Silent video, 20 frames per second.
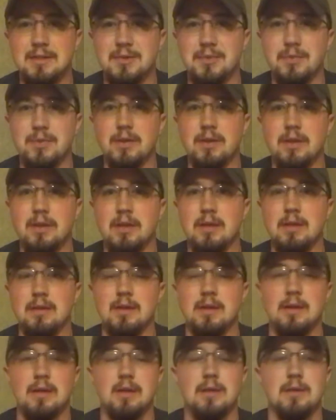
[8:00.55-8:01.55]
there playing
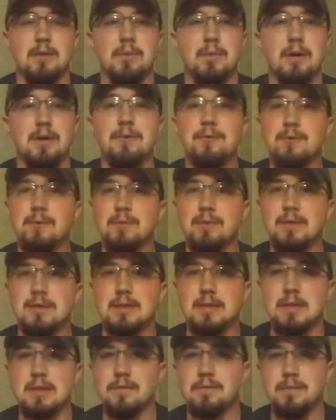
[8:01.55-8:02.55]
in the bedroom
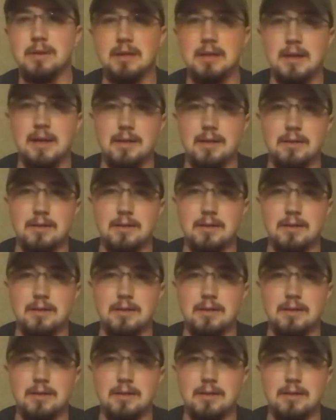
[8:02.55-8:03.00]
instead of being out